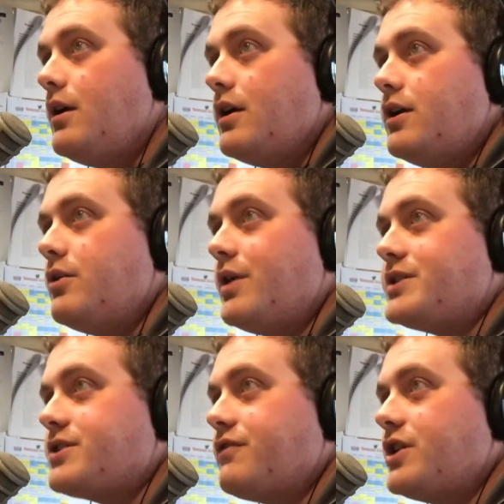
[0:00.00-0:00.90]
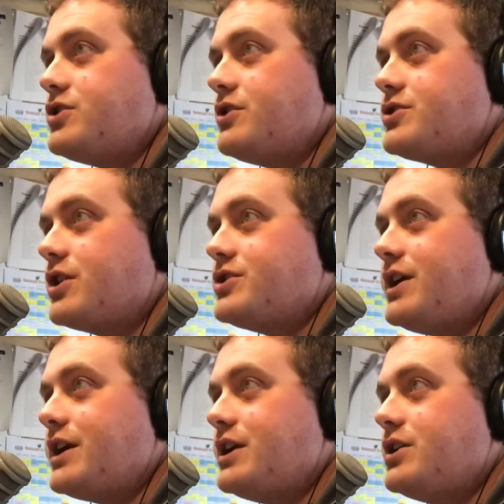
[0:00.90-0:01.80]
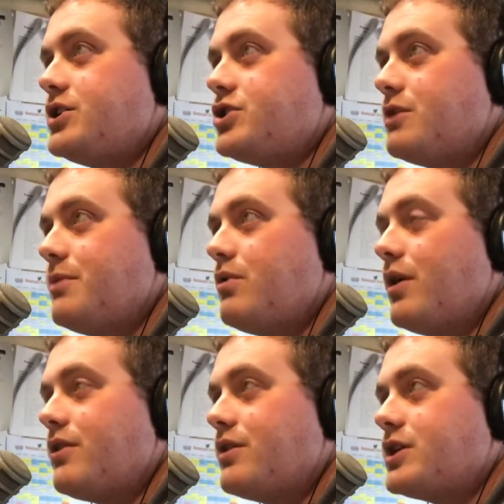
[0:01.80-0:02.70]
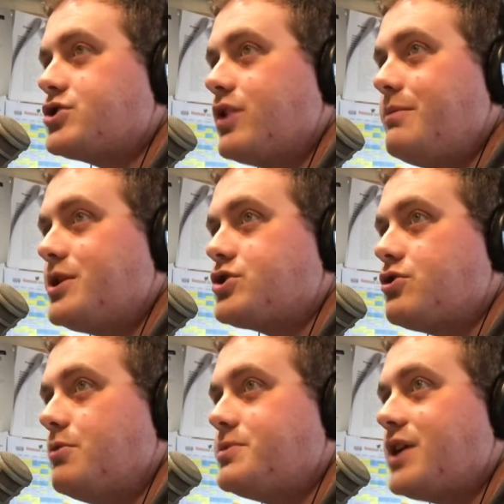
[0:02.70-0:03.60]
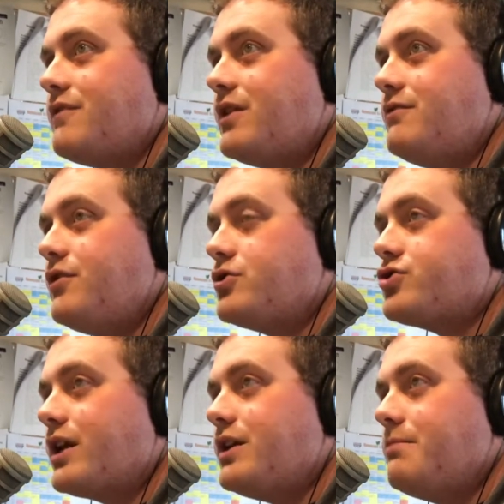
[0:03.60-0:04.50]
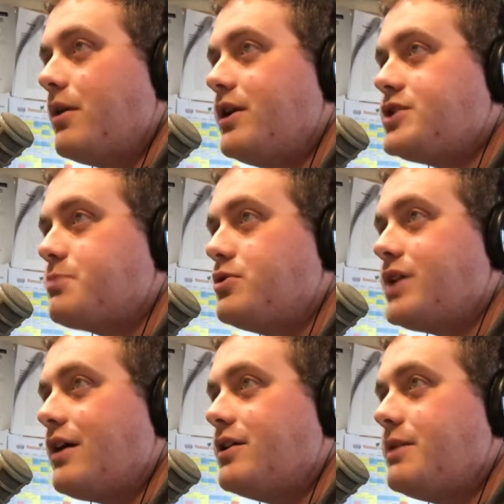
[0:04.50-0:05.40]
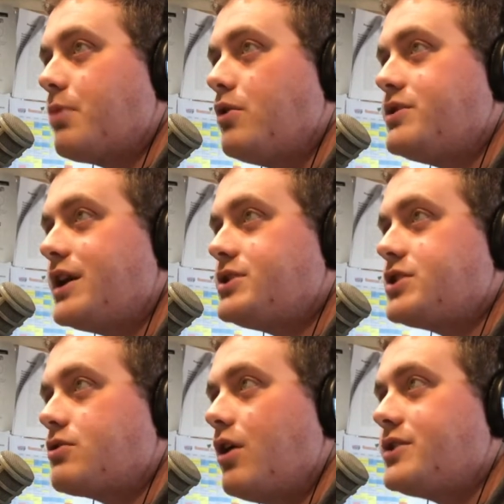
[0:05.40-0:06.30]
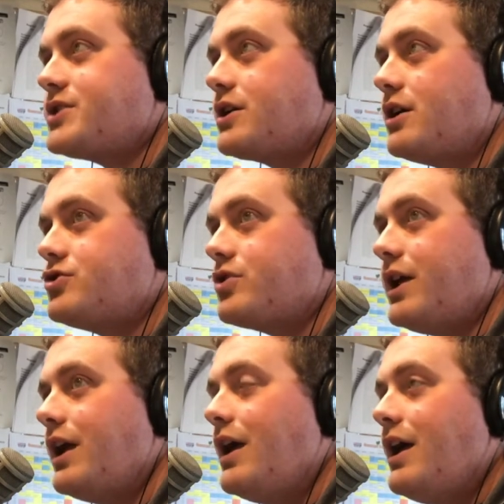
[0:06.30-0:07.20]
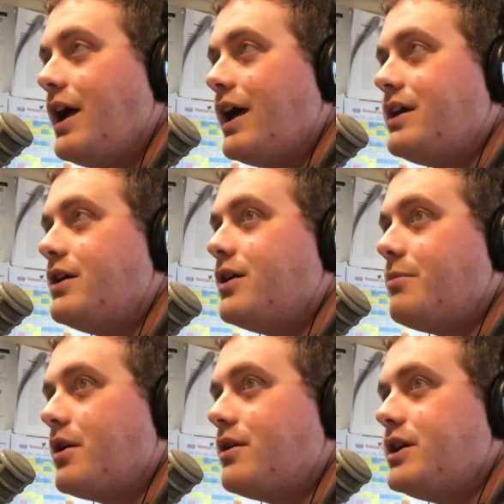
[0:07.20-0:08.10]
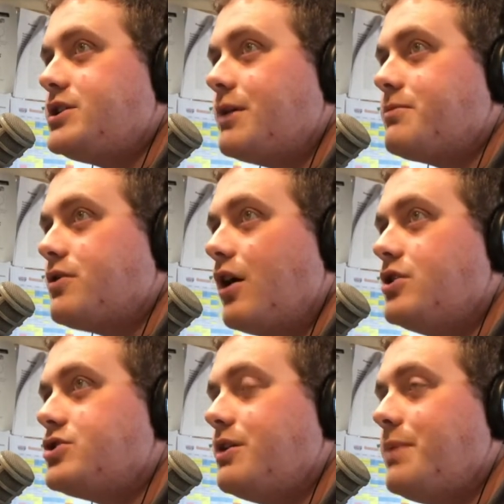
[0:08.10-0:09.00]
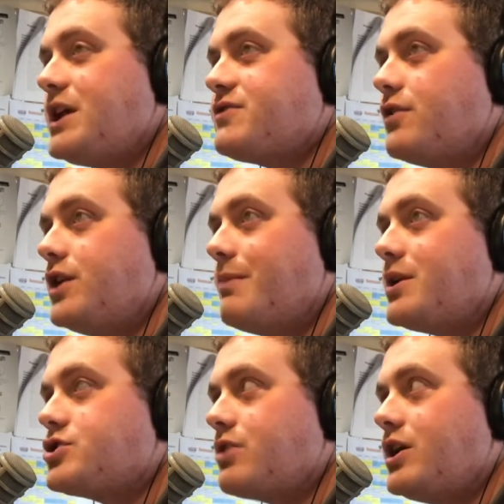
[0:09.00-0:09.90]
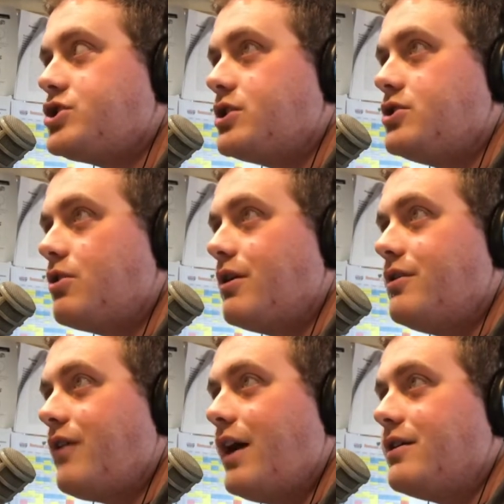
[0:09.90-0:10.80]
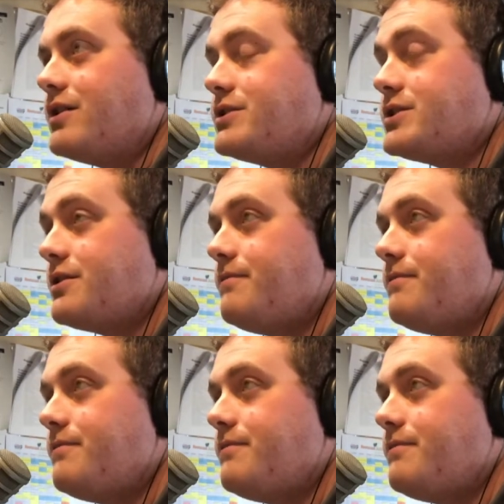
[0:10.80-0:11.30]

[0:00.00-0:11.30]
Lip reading: U.S. officials are seeking to determine whether extremist groups have infiltrated police brutality protests across the country and deliberately tipped largely peaceful demonstration toward violence.